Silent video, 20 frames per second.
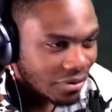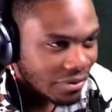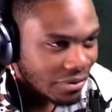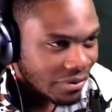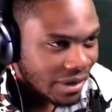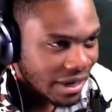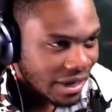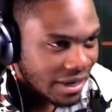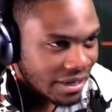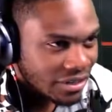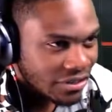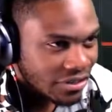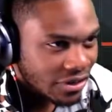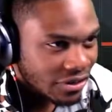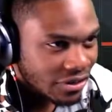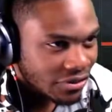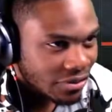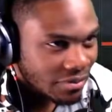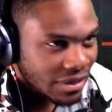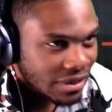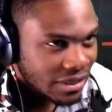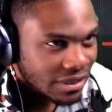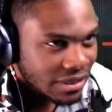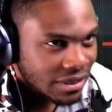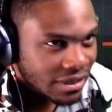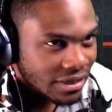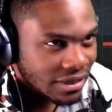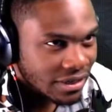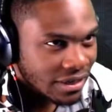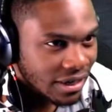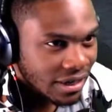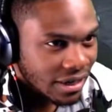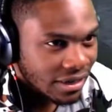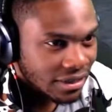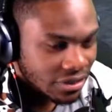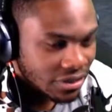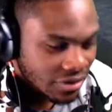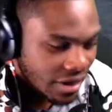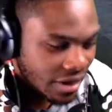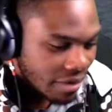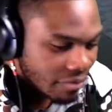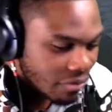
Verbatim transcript: I got any drugs on me and shit? I got the strap on